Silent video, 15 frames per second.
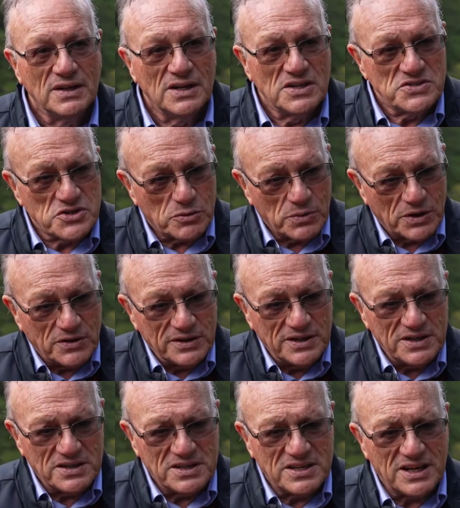So we're going
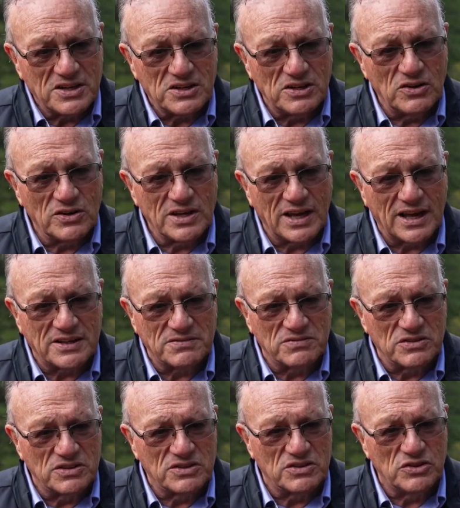to take a look at
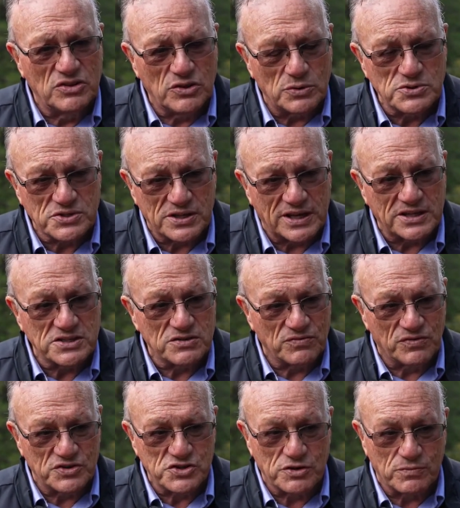those things.
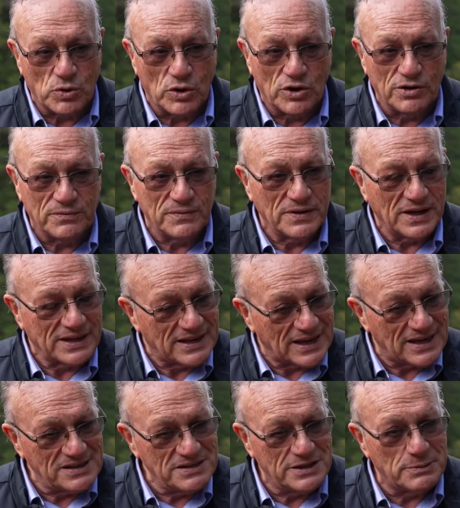First of all,
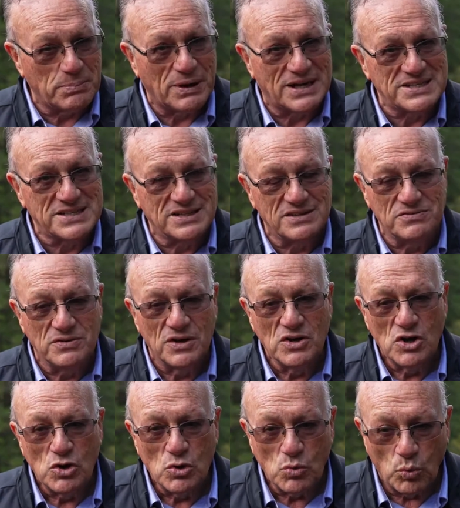again, the positive.
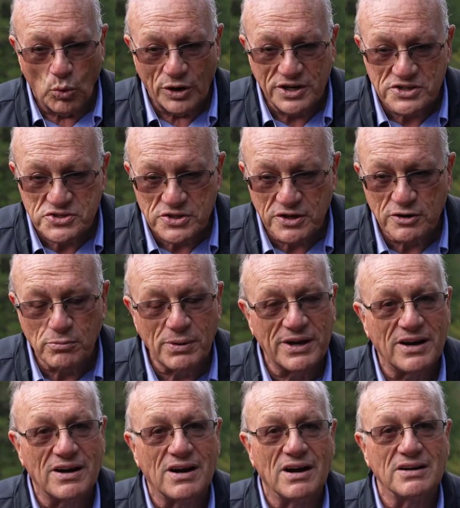What is there about
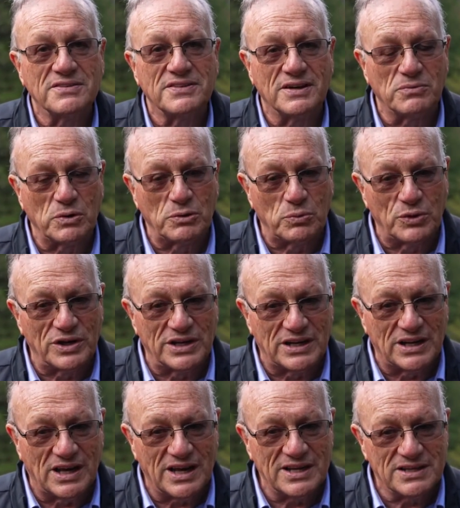our heart that we really
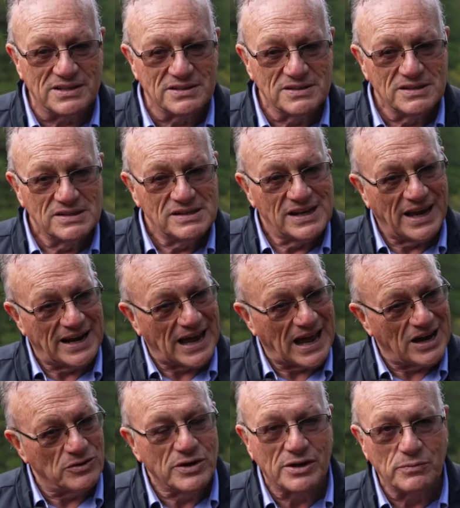like, and
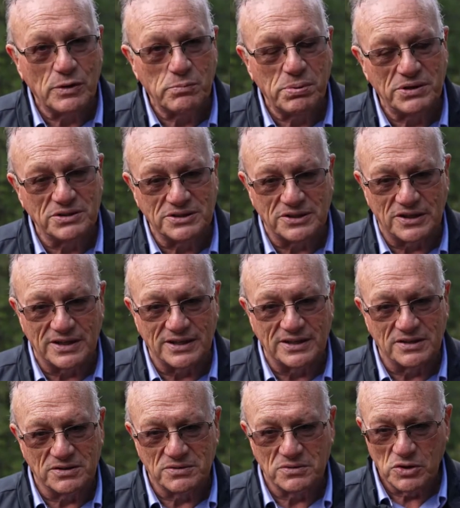how can we build on it?
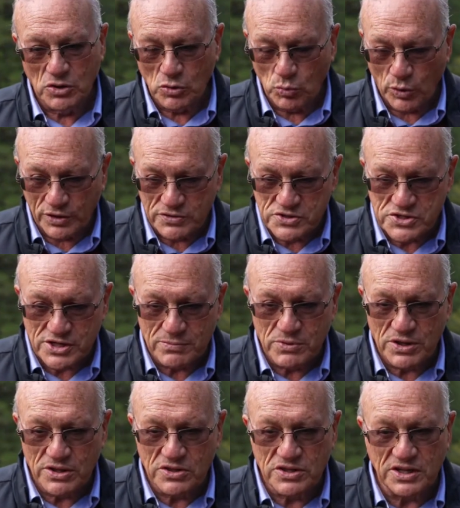What are some of
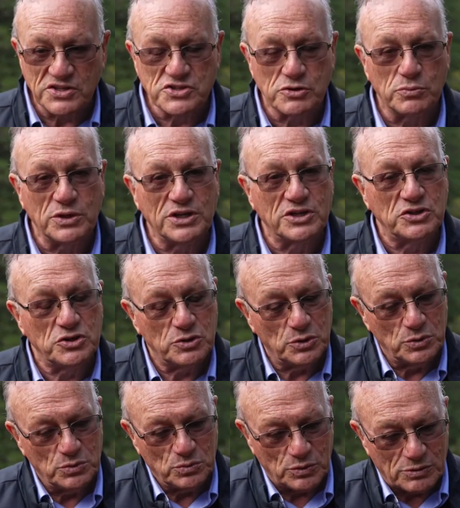the things that we can
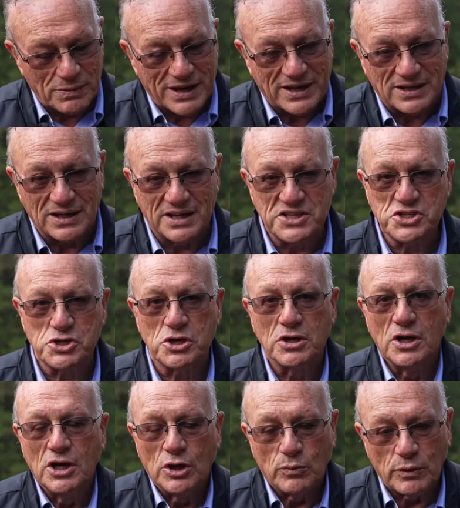do? We make a list,
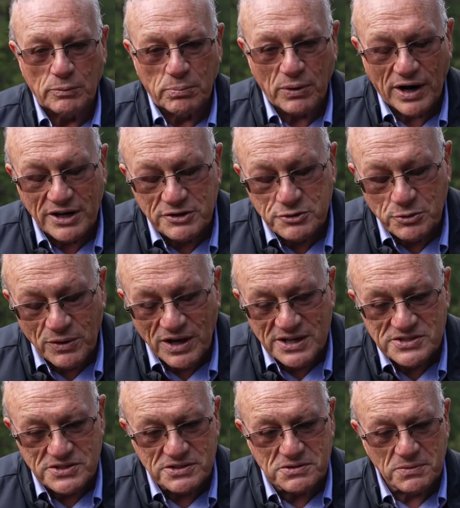we
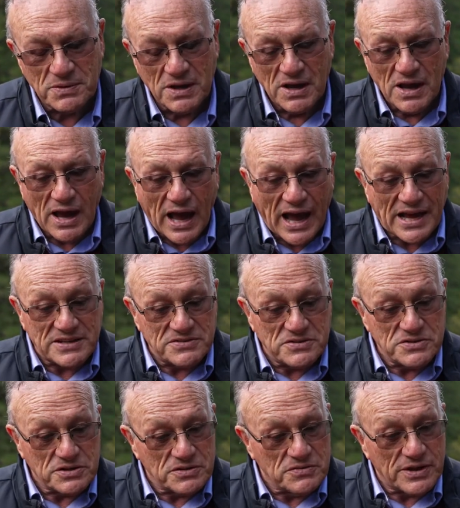prioritize it,
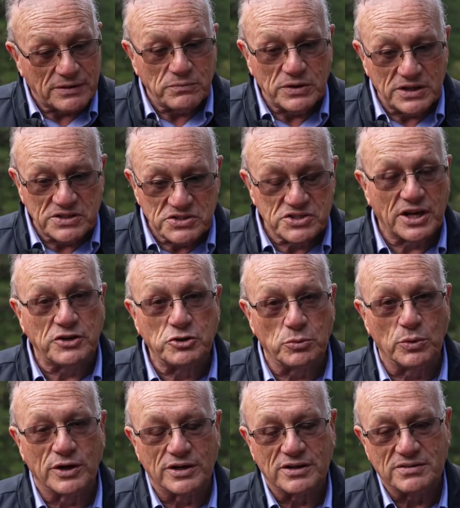and then we set to
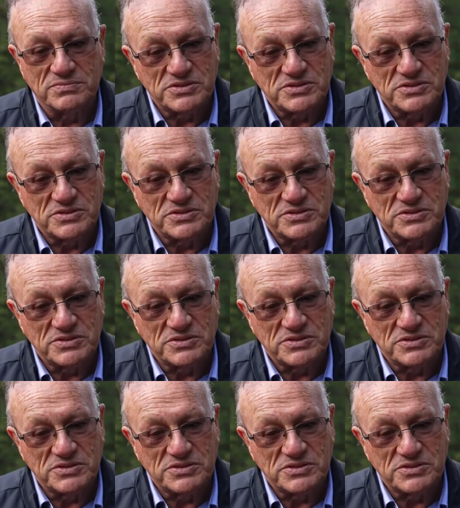work.